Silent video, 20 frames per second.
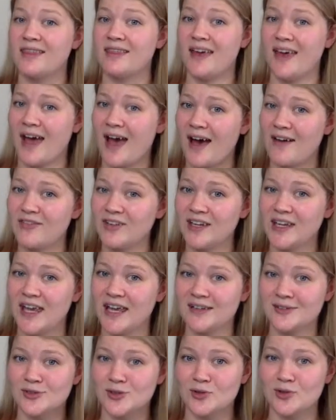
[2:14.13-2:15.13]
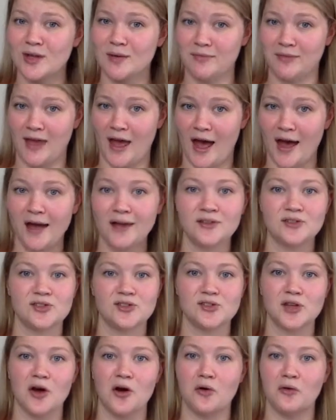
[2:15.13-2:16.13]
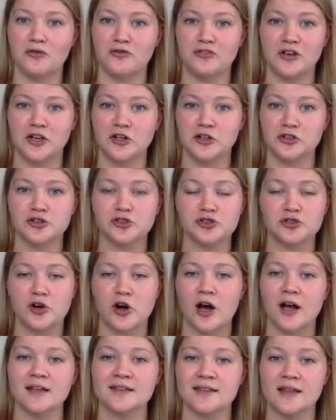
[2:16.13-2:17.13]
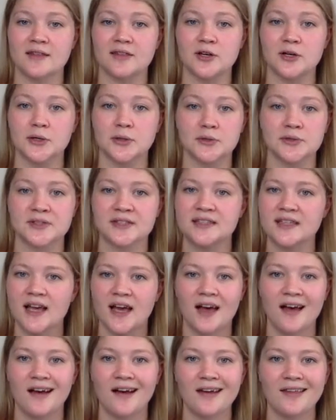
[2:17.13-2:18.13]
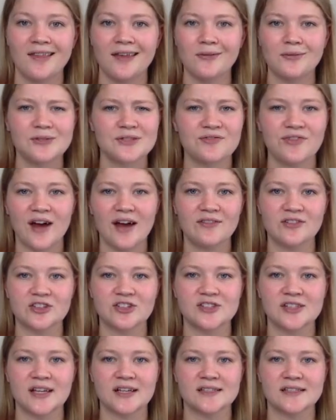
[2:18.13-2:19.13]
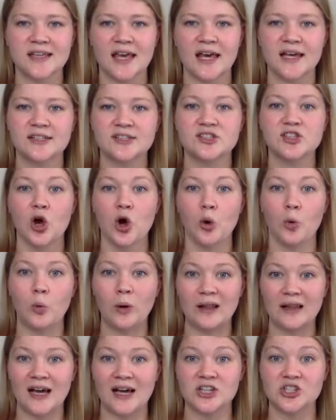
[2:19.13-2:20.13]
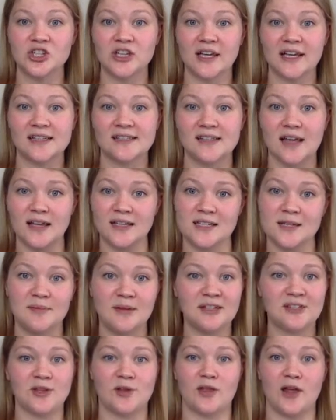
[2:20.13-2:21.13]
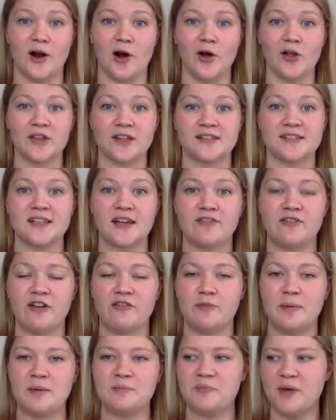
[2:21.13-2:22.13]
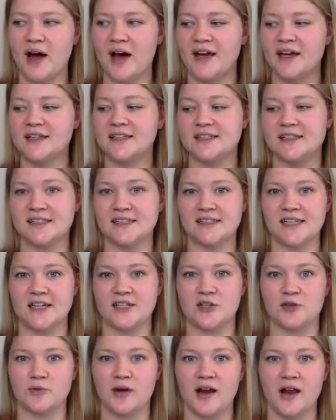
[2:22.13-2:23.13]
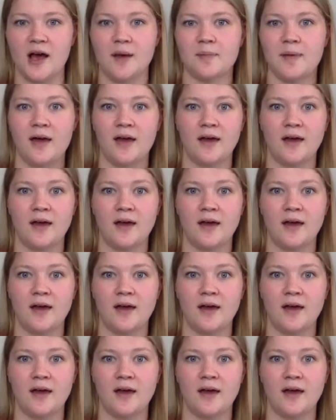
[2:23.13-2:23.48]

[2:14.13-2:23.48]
They haven't canceled them yet, so fingers crossed that those, I think it was five or six kits, will actually get sent to me so that all this stuff I've been buying to send ThredUp